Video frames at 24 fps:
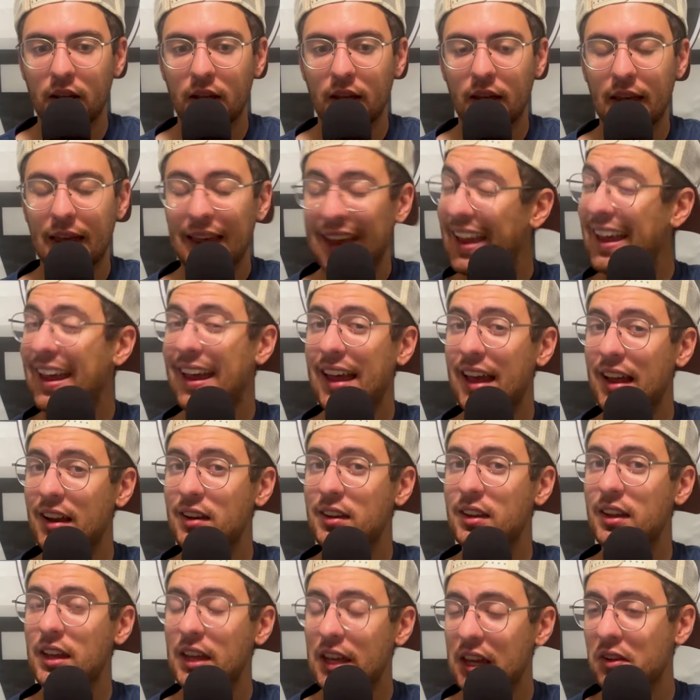And
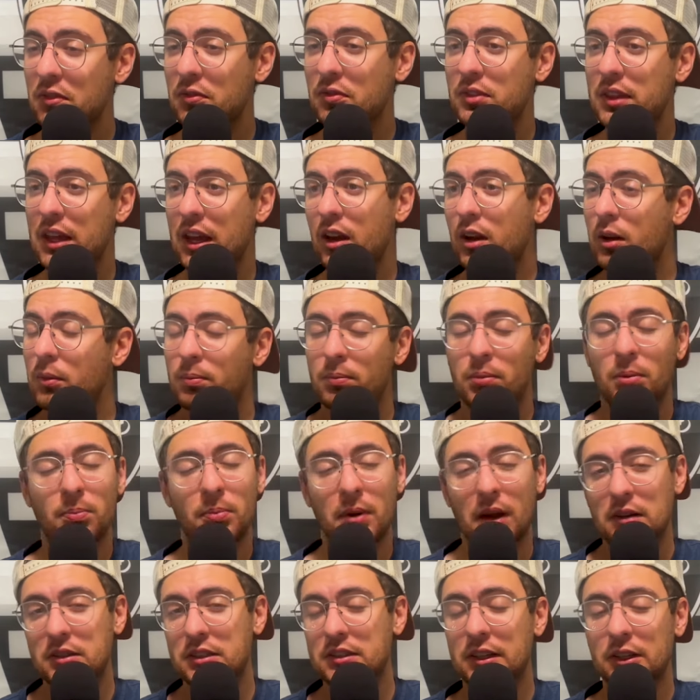if they're prepared
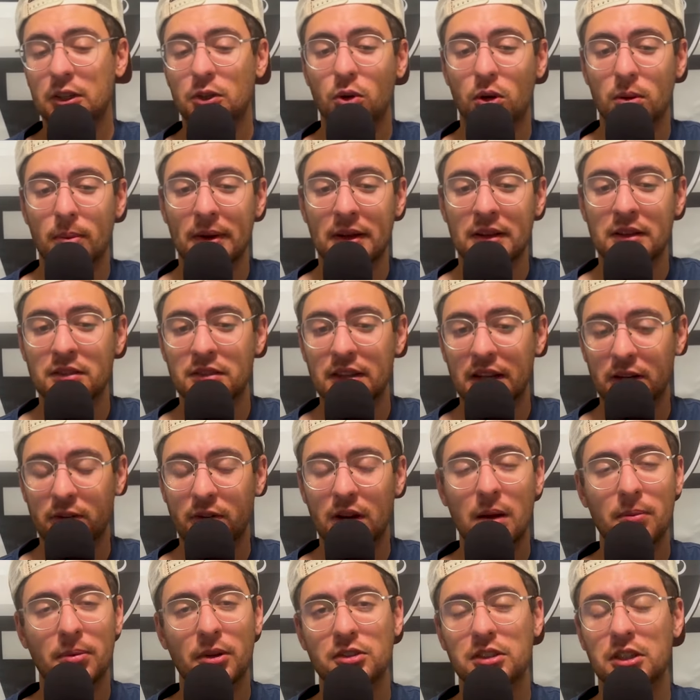to take a quarterback in the second round,
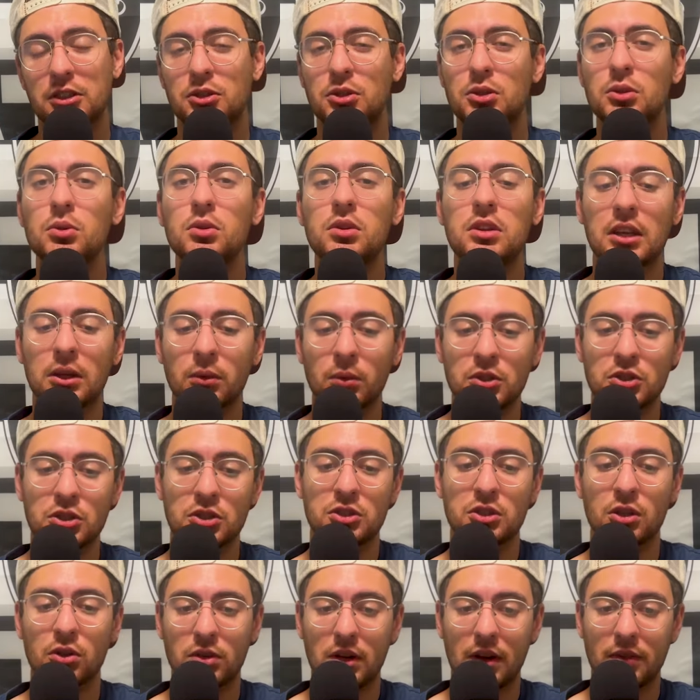because I do think we should still
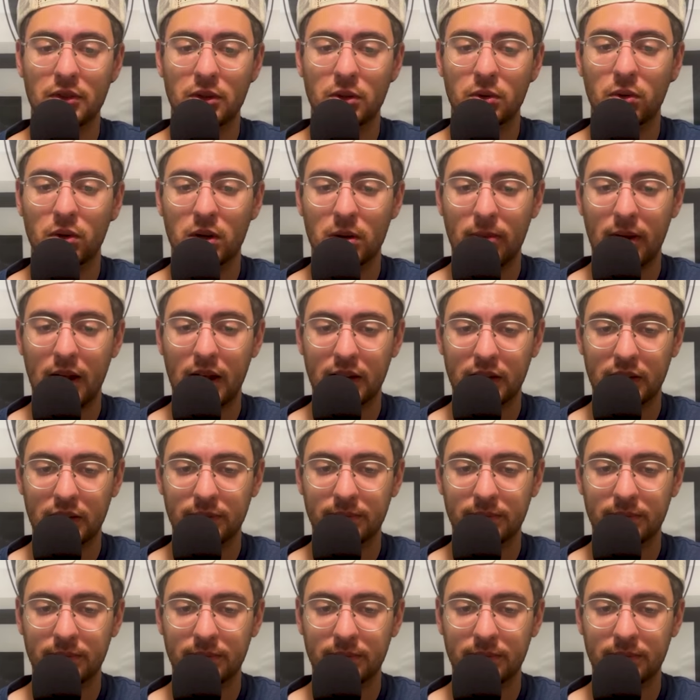draft a quarterback.